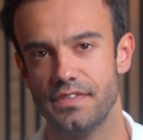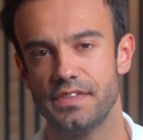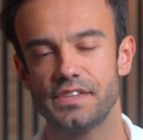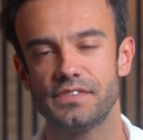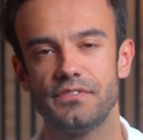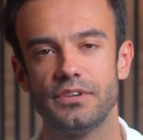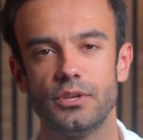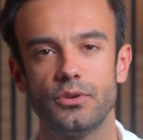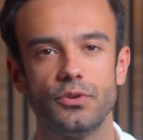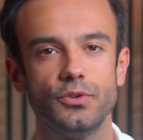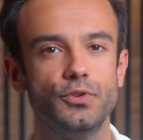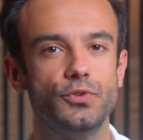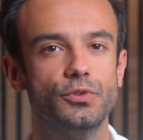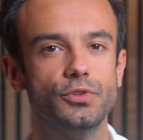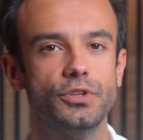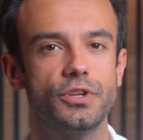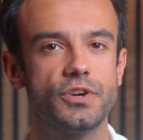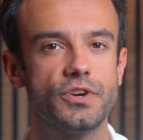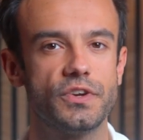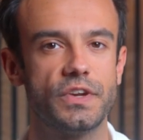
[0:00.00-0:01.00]
this video, you'll
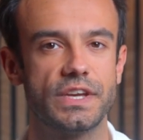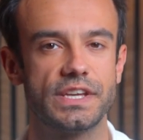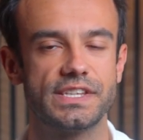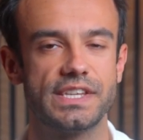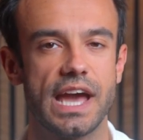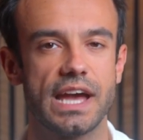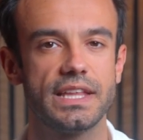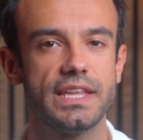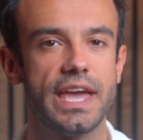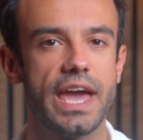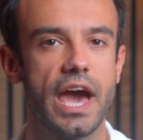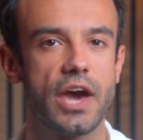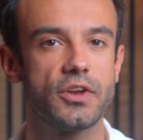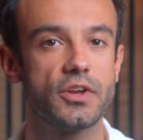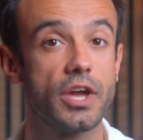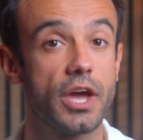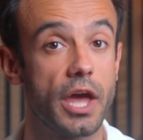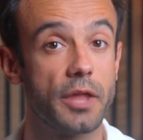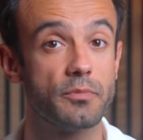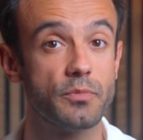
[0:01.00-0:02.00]
learn exactly how to
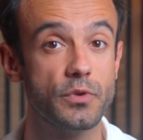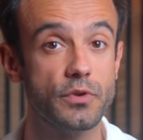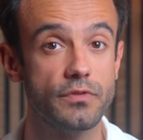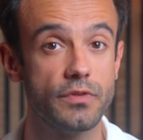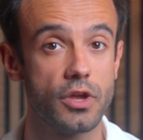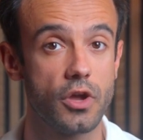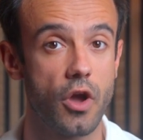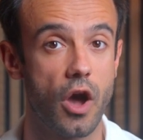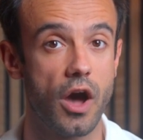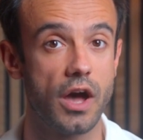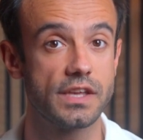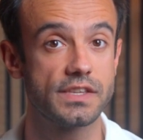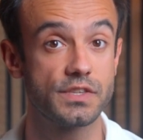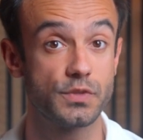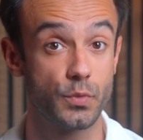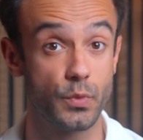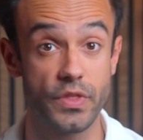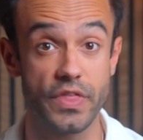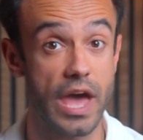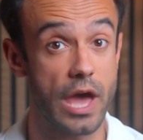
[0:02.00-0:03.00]
cut moving costs
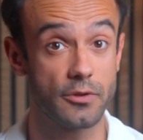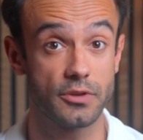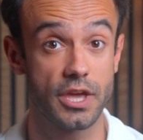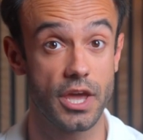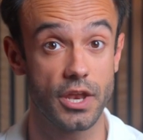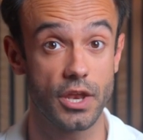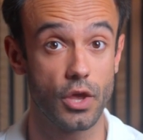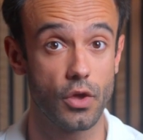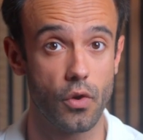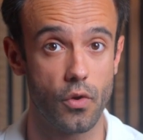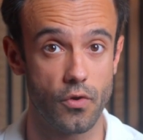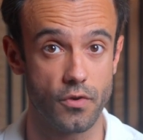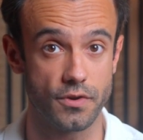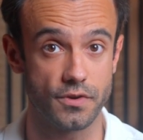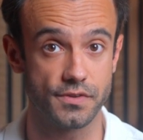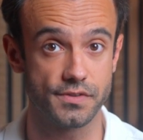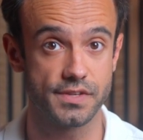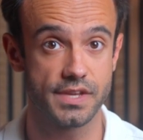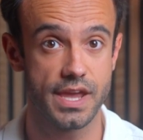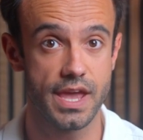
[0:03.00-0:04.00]
without cutting
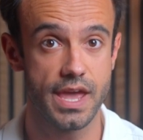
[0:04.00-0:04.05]
corners